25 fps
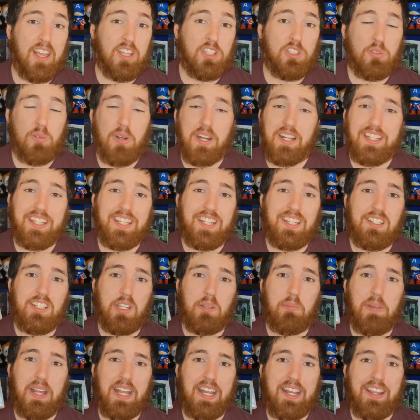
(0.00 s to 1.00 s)
Australian
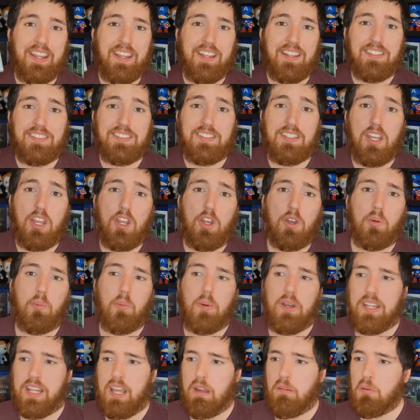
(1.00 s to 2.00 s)
comedians
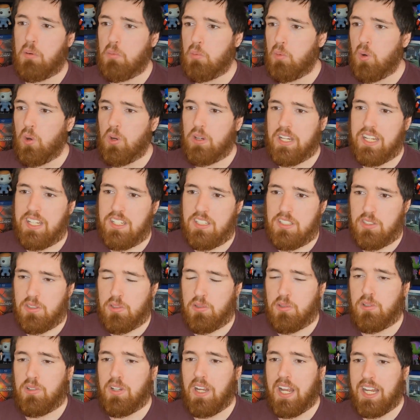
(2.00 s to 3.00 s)
where they would walk
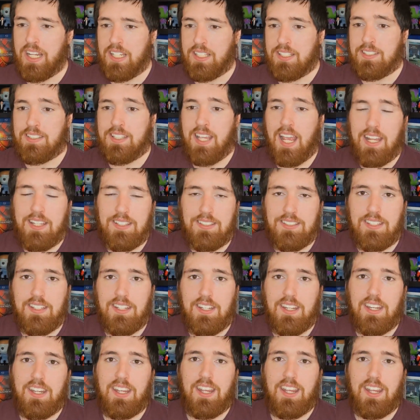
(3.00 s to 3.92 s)
into a set,